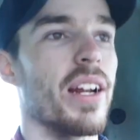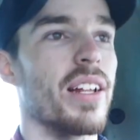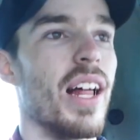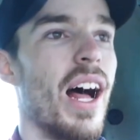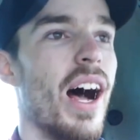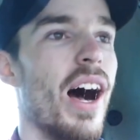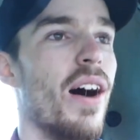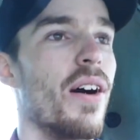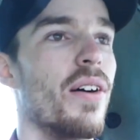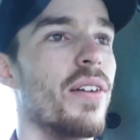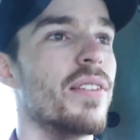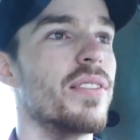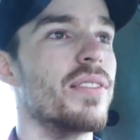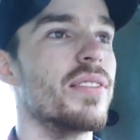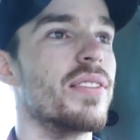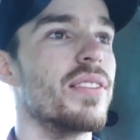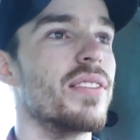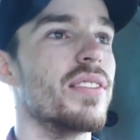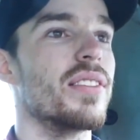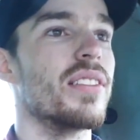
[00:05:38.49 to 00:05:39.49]
now
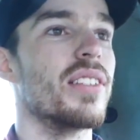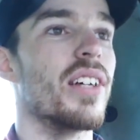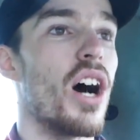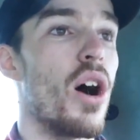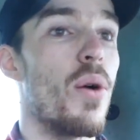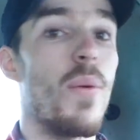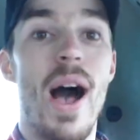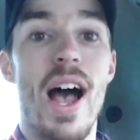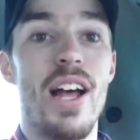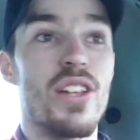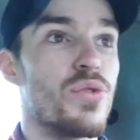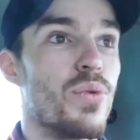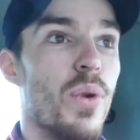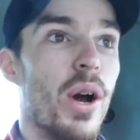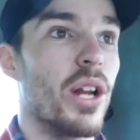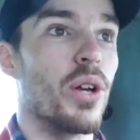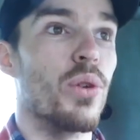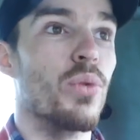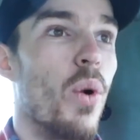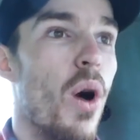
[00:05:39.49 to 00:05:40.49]
or why it's
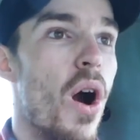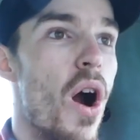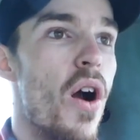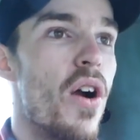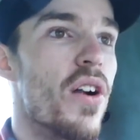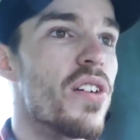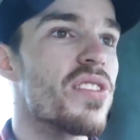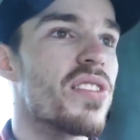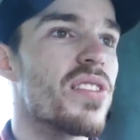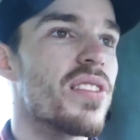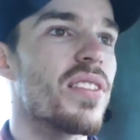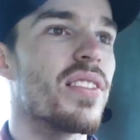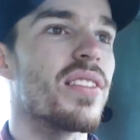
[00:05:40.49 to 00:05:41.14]
running worse.